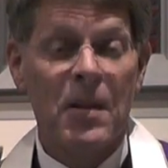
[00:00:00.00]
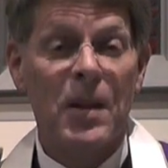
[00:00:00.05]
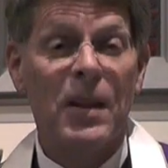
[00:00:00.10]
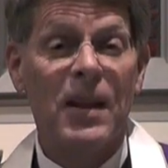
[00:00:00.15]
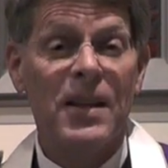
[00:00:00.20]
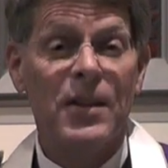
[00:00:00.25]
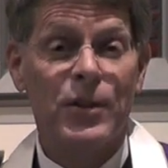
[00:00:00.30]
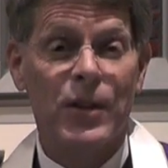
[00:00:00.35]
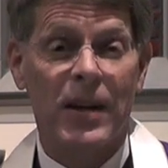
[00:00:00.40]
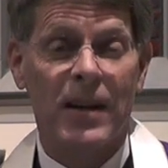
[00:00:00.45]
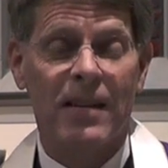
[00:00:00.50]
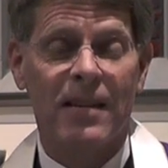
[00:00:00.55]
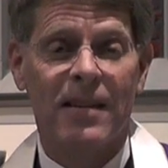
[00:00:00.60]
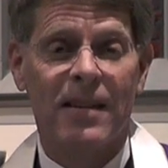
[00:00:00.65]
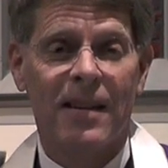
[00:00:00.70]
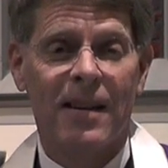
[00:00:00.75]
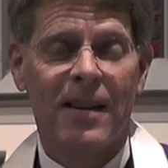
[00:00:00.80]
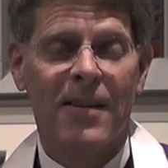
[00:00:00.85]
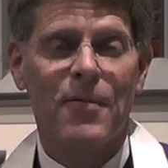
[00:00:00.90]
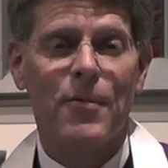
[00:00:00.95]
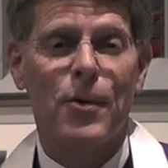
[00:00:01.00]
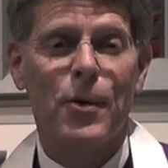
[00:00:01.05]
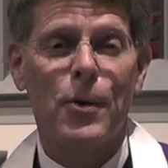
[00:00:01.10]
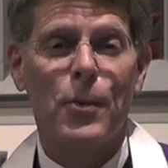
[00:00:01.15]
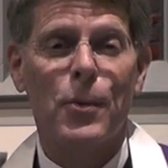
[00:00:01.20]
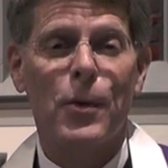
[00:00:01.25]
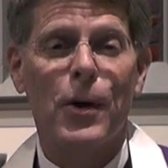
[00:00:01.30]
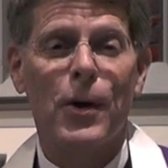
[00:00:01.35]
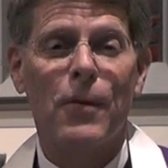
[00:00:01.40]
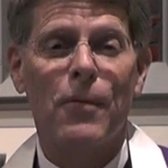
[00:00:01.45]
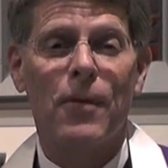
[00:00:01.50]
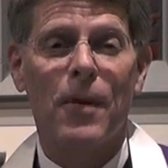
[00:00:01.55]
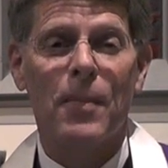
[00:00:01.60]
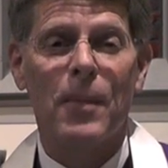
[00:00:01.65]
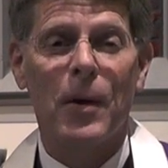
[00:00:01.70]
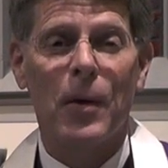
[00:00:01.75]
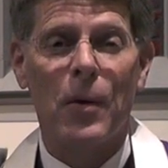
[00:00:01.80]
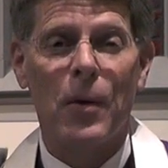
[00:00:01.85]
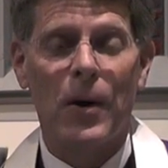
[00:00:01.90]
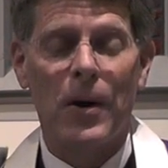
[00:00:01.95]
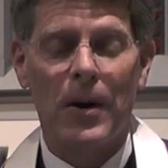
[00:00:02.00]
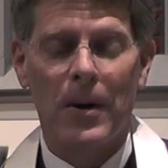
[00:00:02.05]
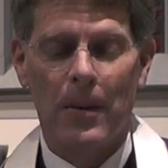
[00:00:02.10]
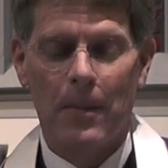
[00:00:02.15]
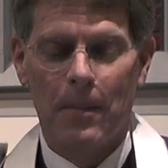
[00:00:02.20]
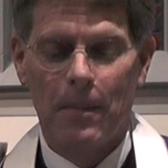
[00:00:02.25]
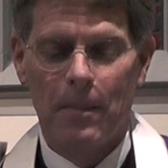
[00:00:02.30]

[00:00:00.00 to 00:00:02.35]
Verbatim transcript: Listen for a word from the Lord.